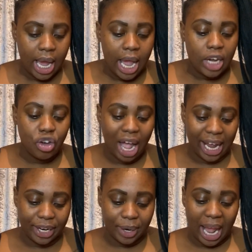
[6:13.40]

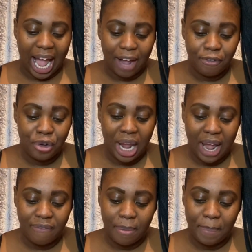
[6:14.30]
Nine, have you
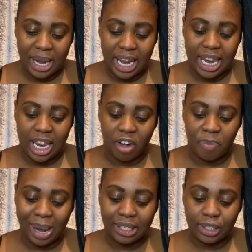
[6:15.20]
ever been in love
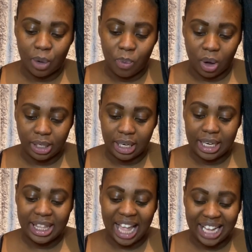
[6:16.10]
by someone
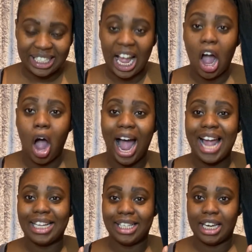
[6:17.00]
that
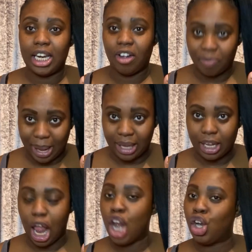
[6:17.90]
I didn't love back?
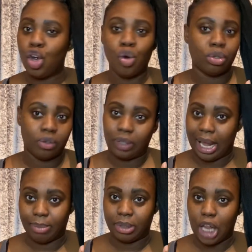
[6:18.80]
loads of
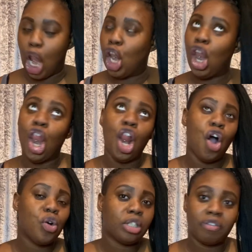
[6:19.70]
times.
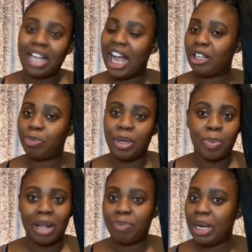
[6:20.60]
Loads of times
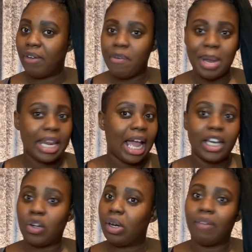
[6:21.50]
people have been loving me and I
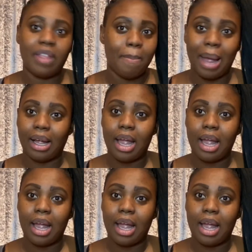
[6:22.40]
don't love them back.